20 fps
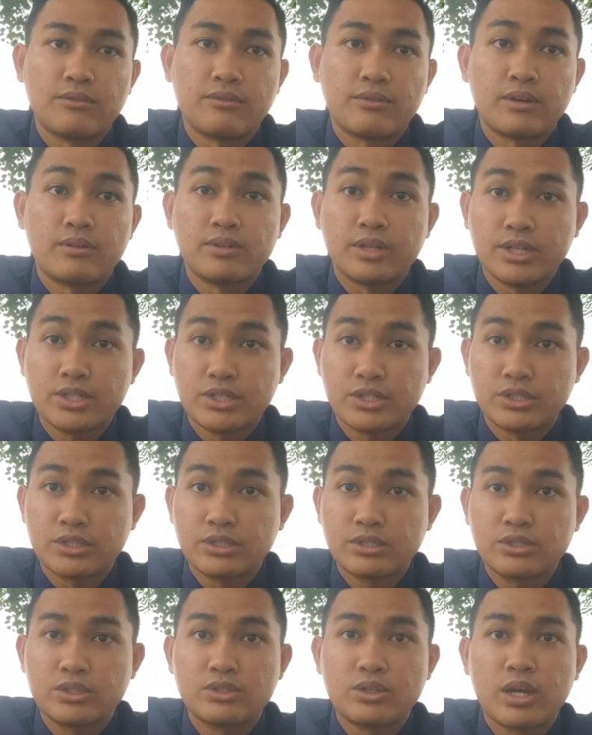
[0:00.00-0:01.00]

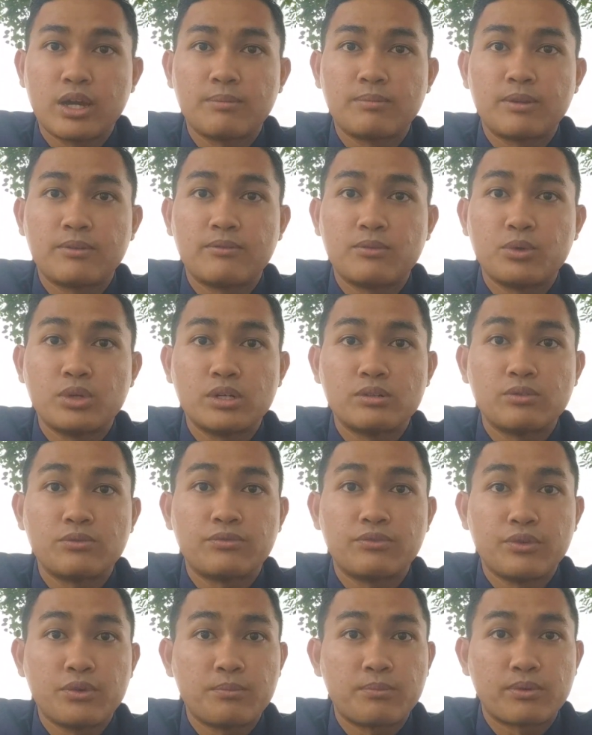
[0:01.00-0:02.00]
Foundation to help the
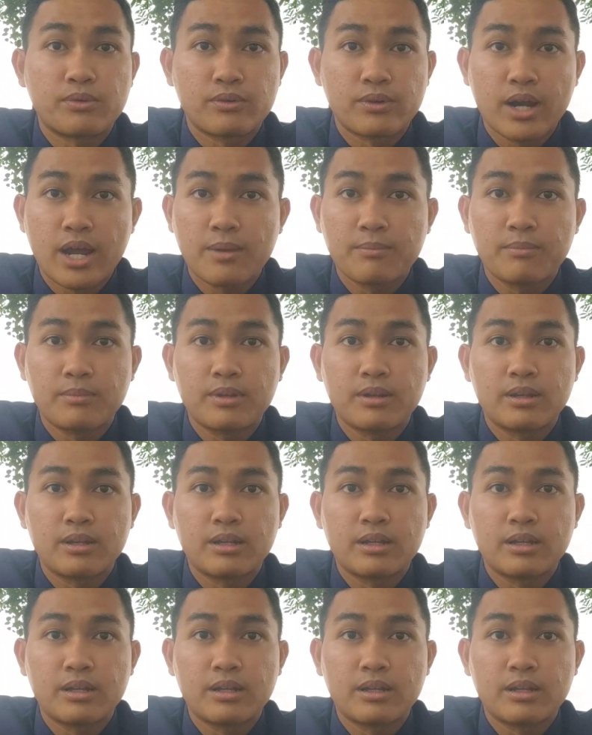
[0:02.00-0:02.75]
World Food Programme